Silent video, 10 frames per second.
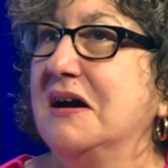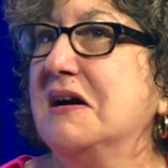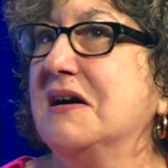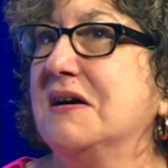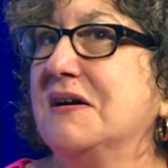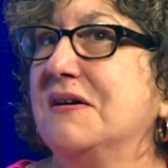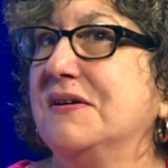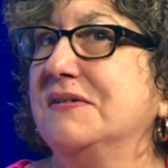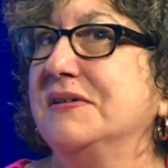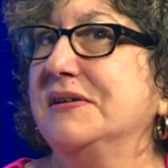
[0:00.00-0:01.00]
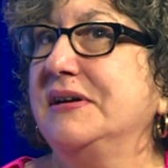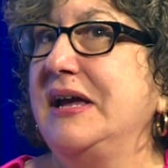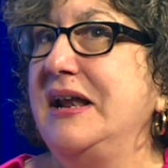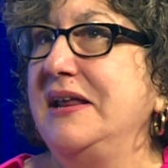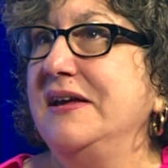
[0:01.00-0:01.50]
Are
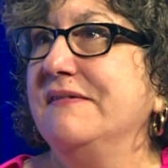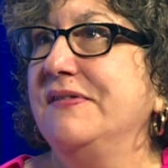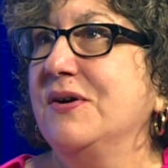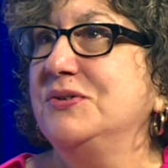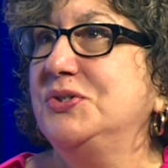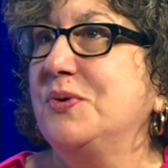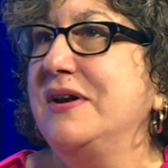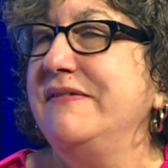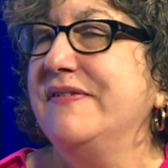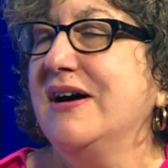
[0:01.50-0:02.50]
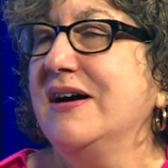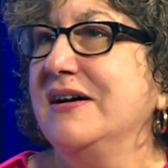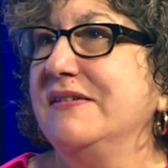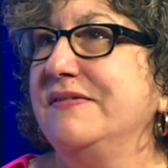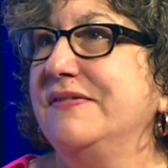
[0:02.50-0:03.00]
any of those 25